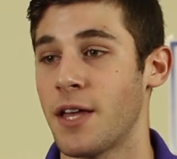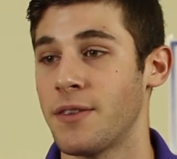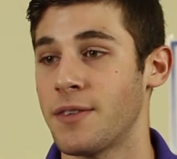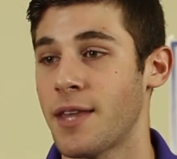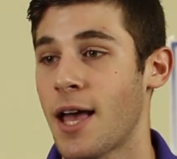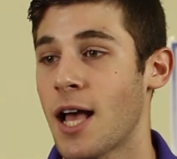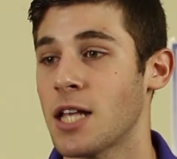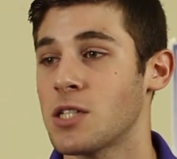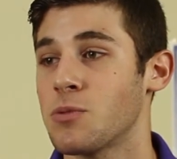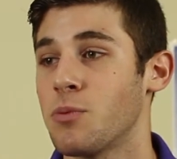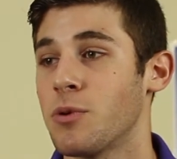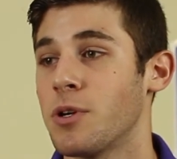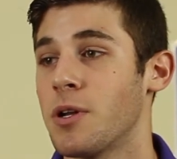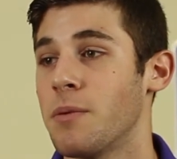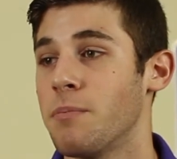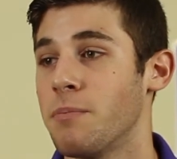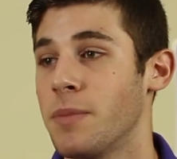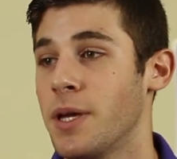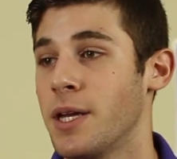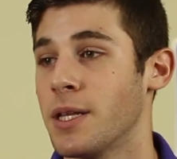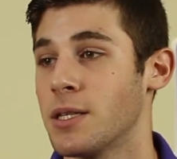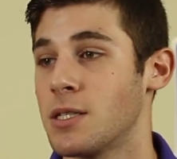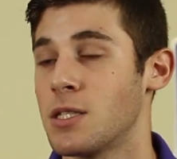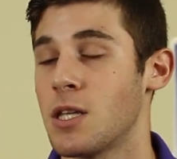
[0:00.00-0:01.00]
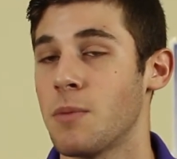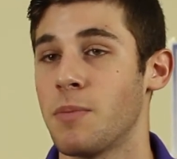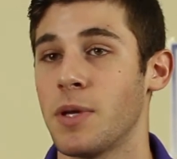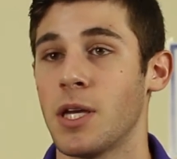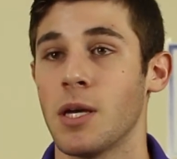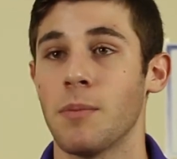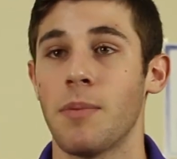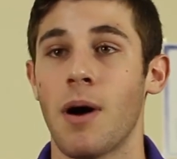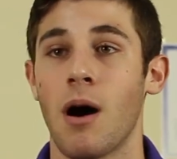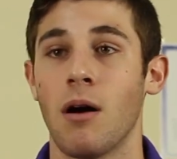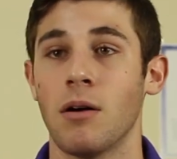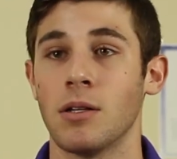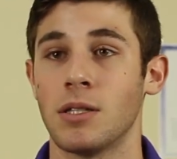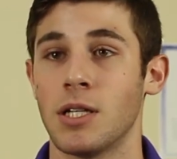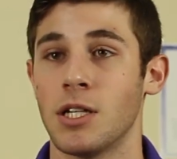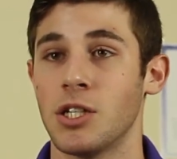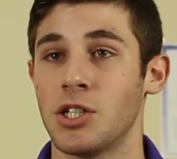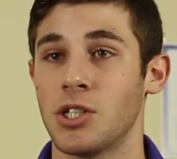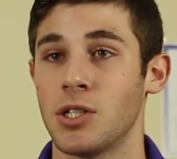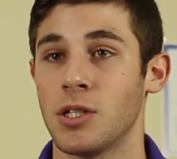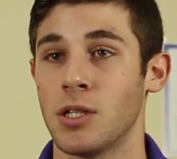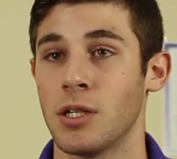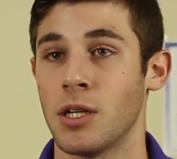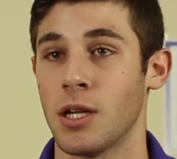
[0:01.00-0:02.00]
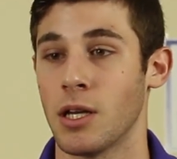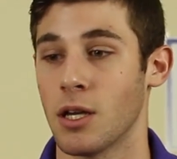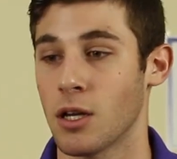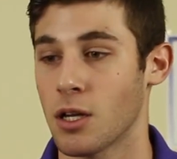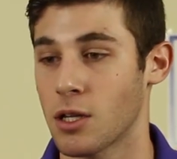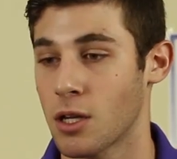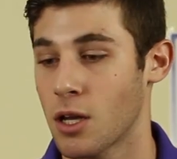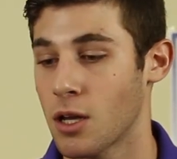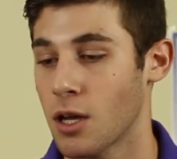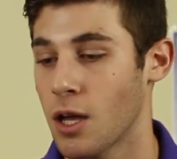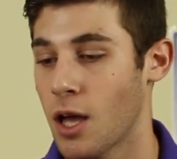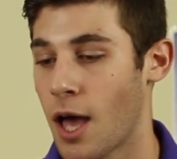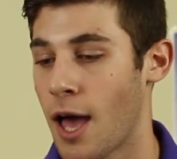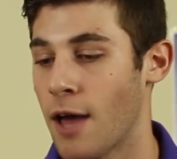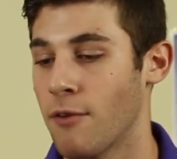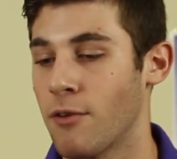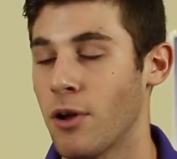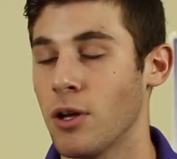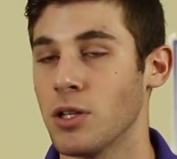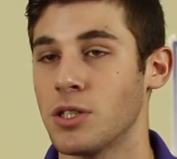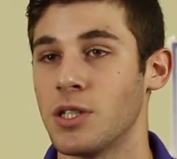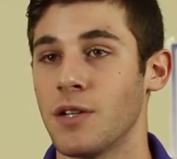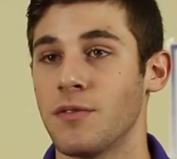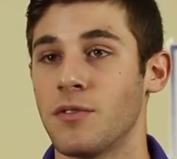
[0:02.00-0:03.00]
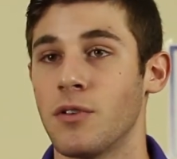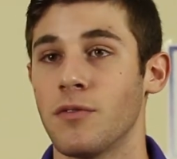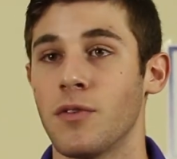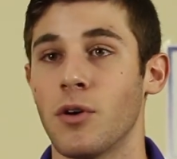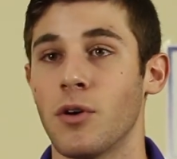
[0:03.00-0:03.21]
and that's what it means to be a politician relative to